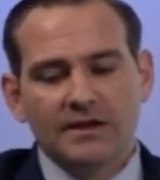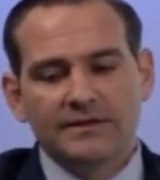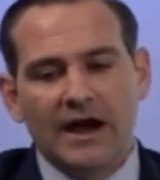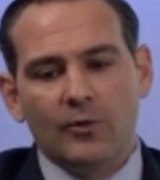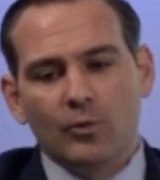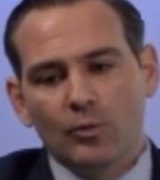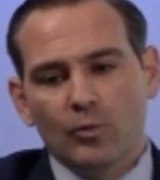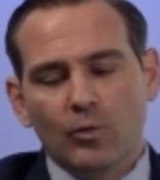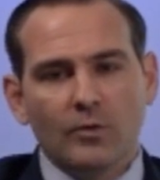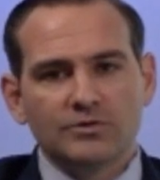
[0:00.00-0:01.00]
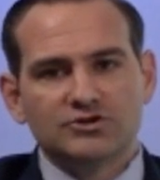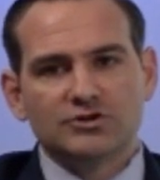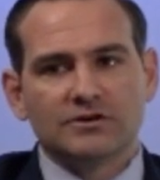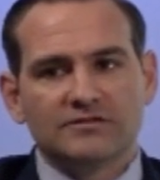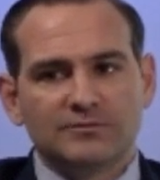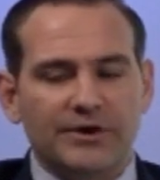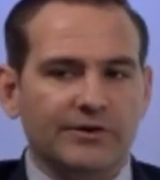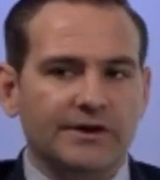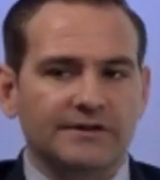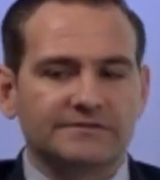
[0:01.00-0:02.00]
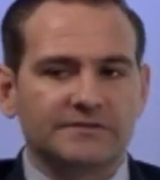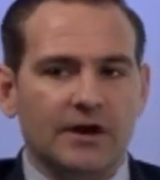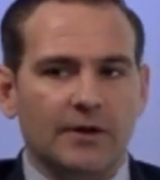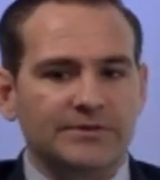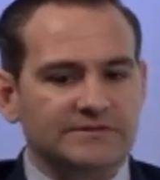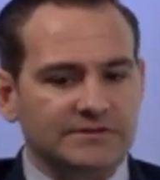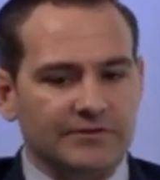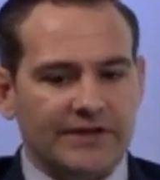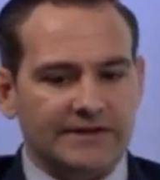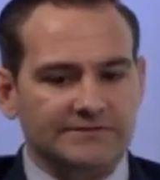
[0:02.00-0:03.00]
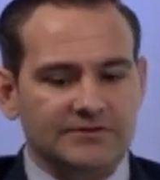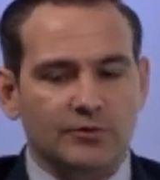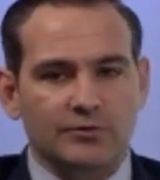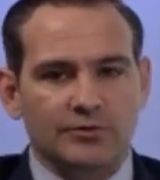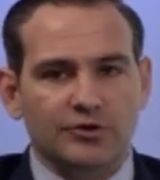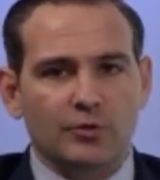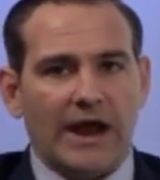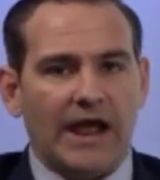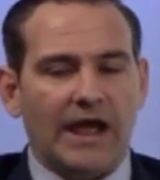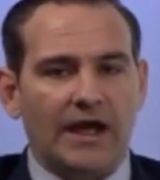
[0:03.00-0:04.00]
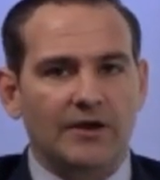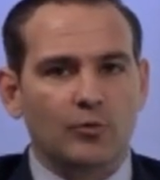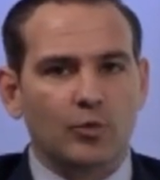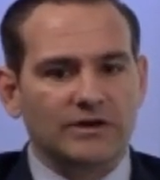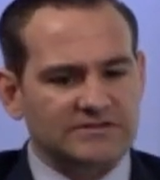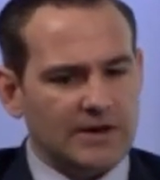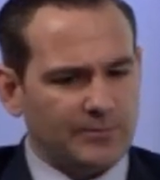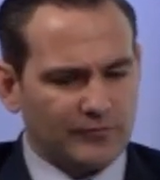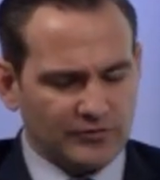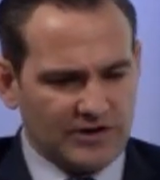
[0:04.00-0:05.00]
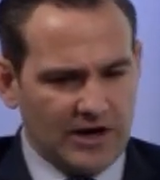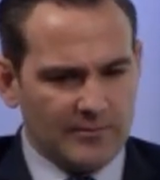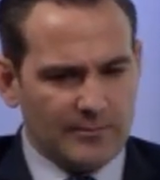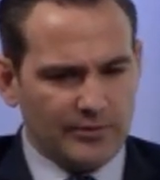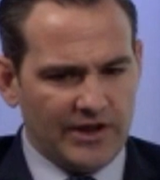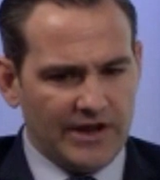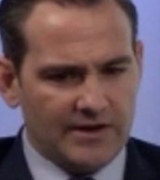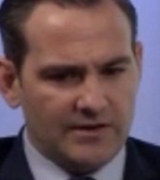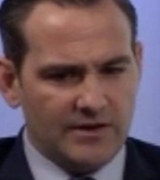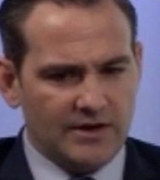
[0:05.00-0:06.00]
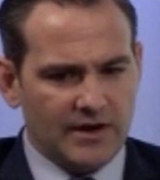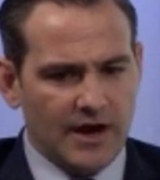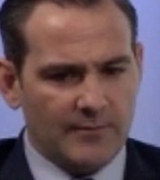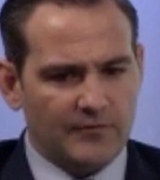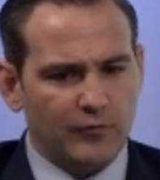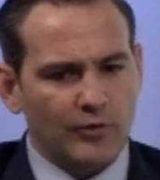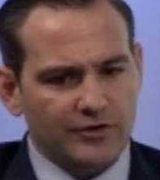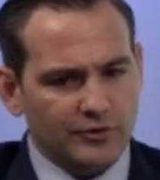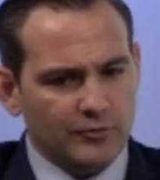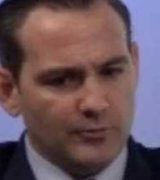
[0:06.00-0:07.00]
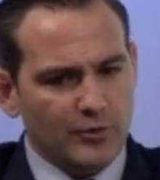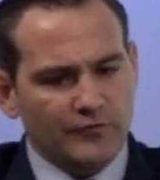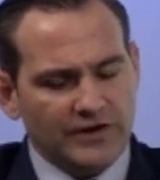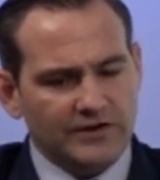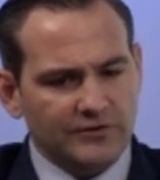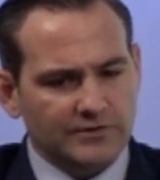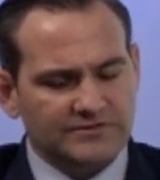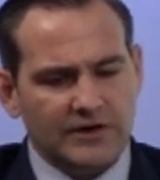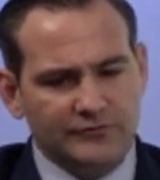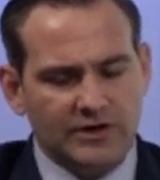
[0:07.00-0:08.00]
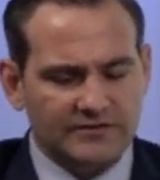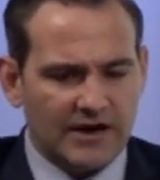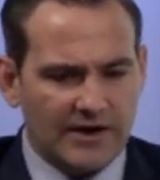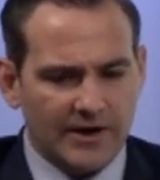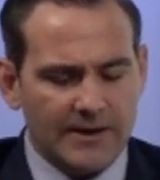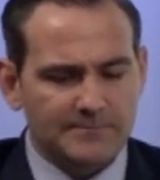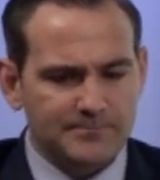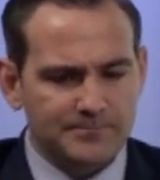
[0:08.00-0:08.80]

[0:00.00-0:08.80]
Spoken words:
Now, what was your experience up until then? So you had what type of retirement plan before you moved it into a self-directed IRA?